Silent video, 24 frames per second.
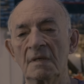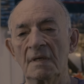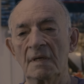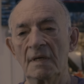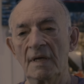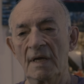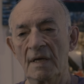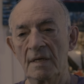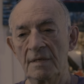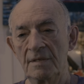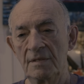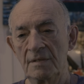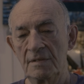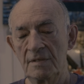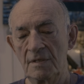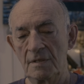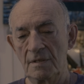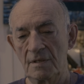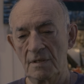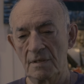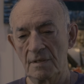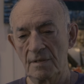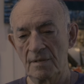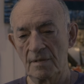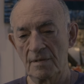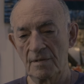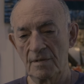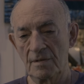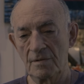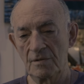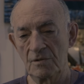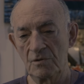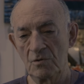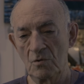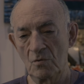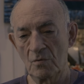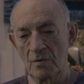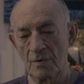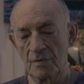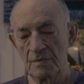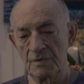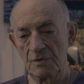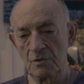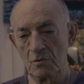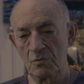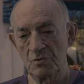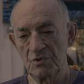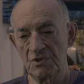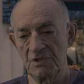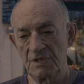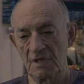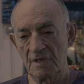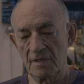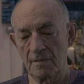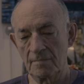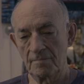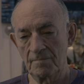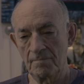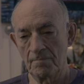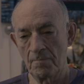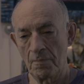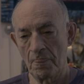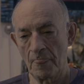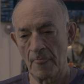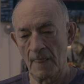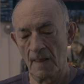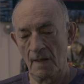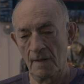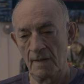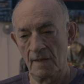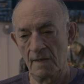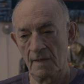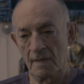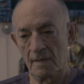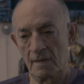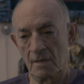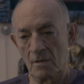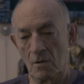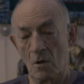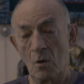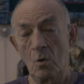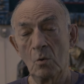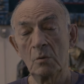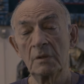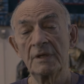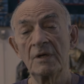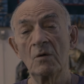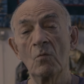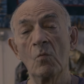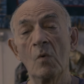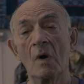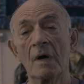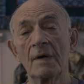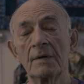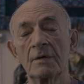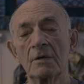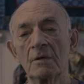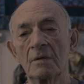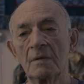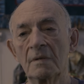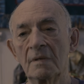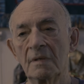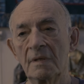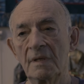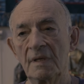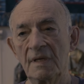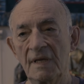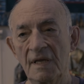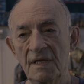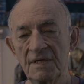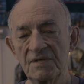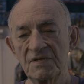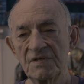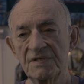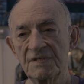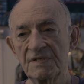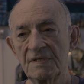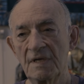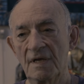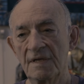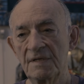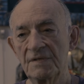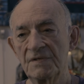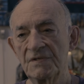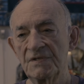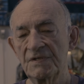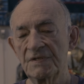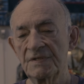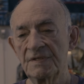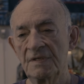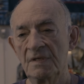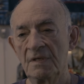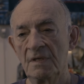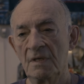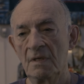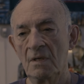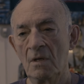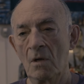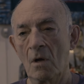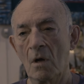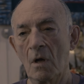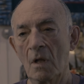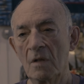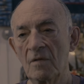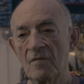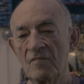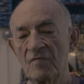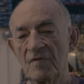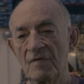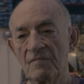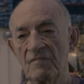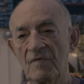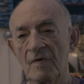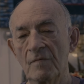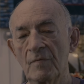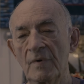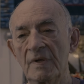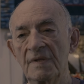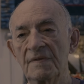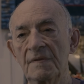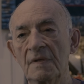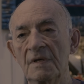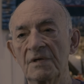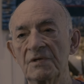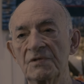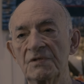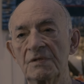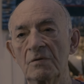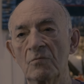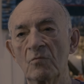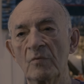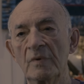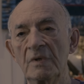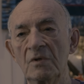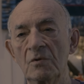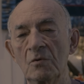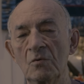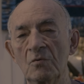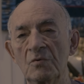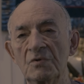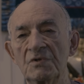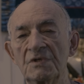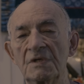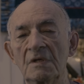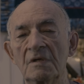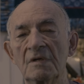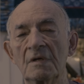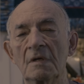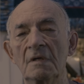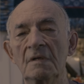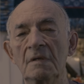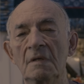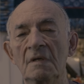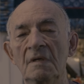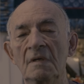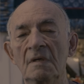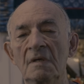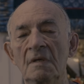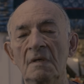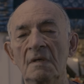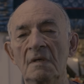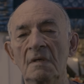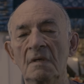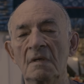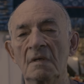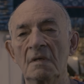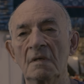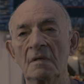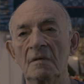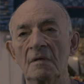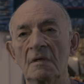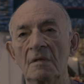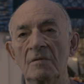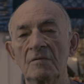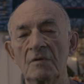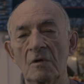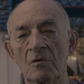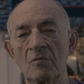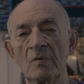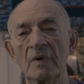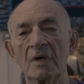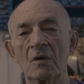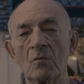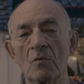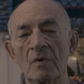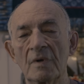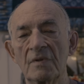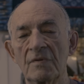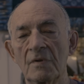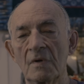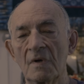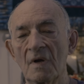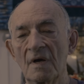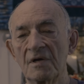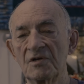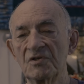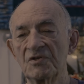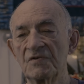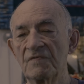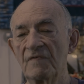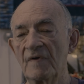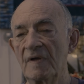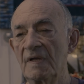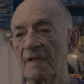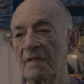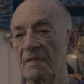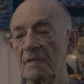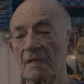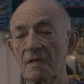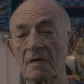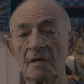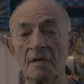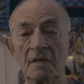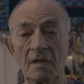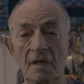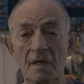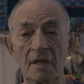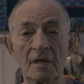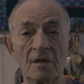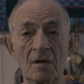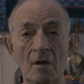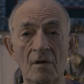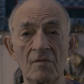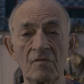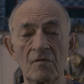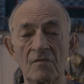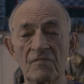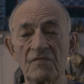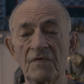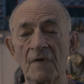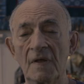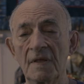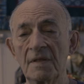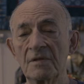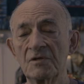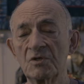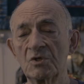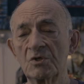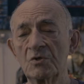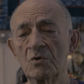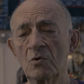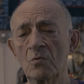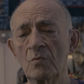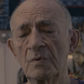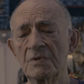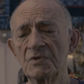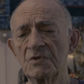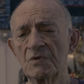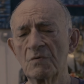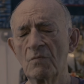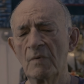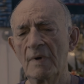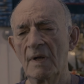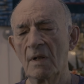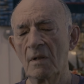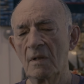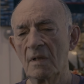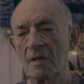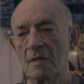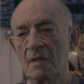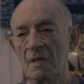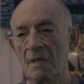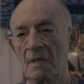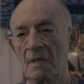And you're using holy water, incense, all of the very things that we use in the Greek Orthodox faith and in other faiths too as well.